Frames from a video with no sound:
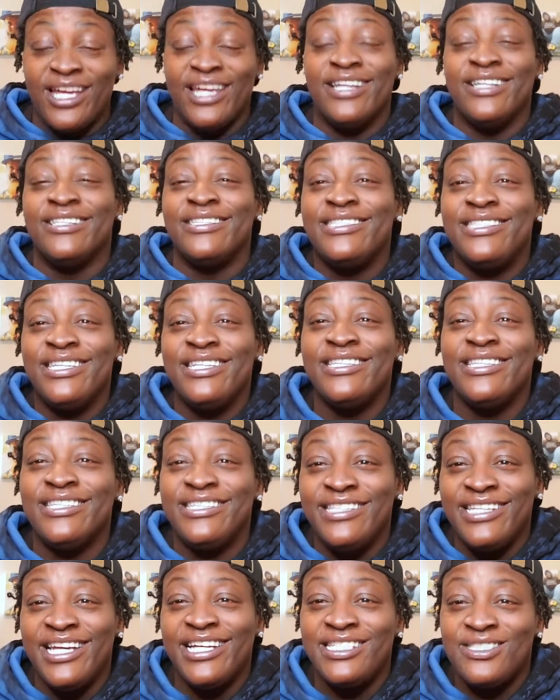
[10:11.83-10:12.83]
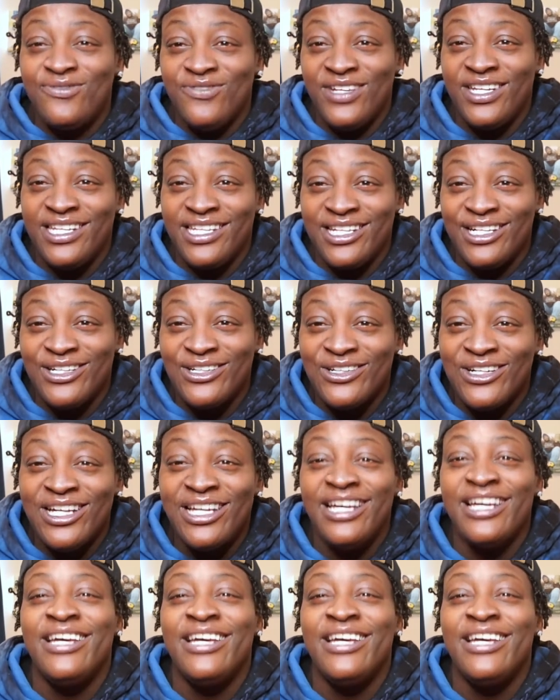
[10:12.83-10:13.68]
And until the next video,